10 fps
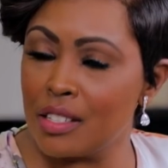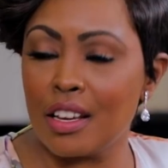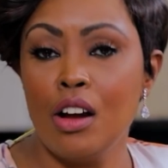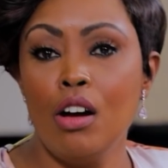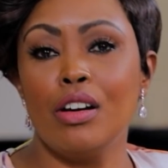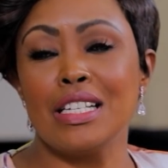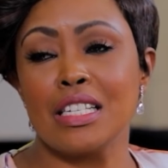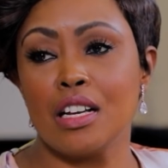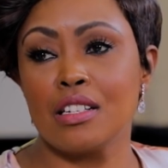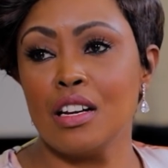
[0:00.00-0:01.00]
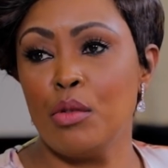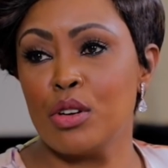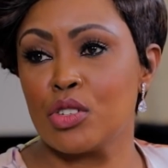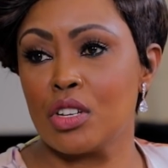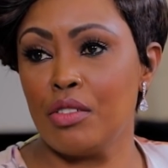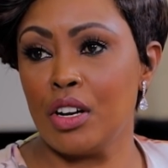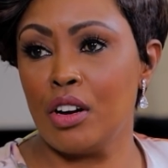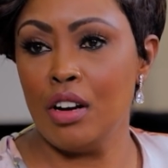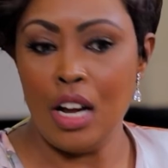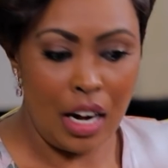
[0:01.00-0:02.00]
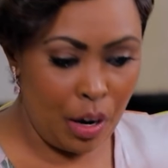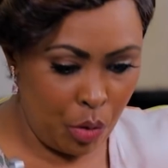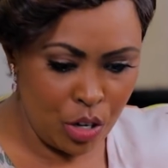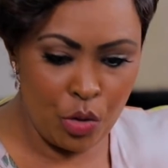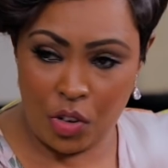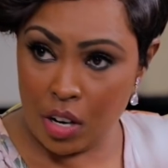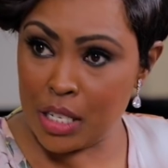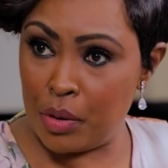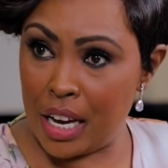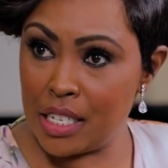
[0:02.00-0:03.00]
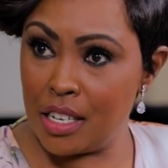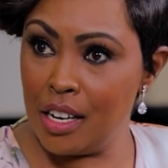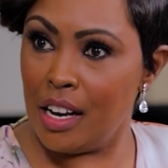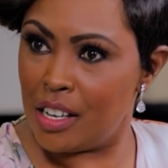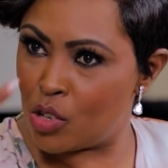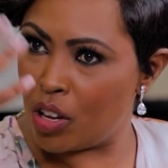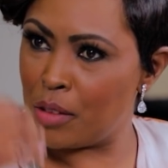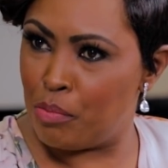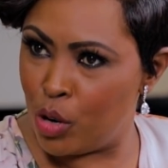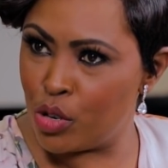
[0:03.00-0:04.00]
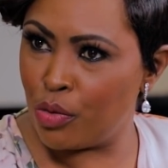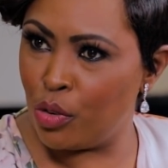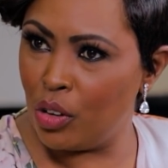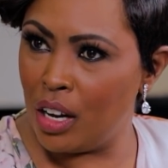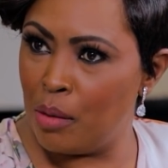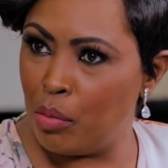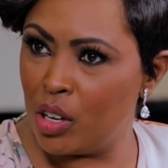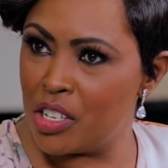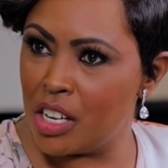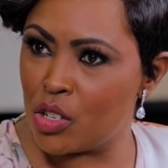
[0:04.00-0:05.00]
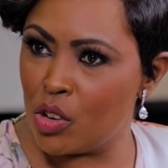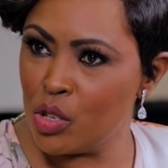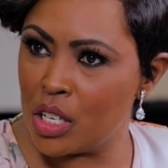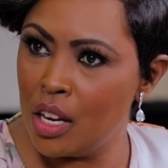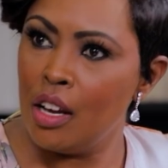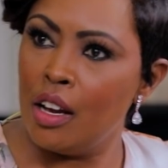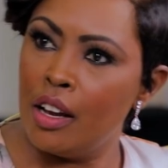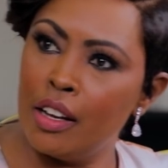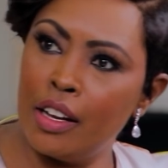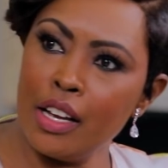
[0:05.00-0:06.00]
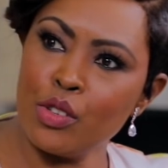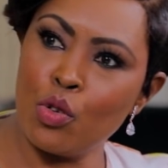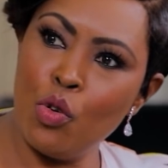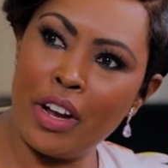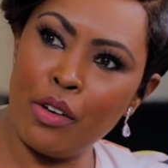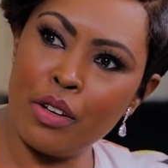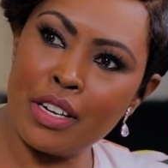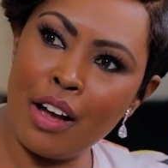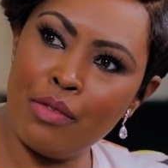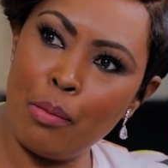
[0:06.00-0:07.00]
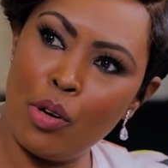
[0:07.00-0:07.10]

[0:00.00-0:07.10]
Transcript: and say, oh, incidentally, when you're serving her, like when you've got spaghetti and he's got a beautiful bolognese sauce, guess who cannot have the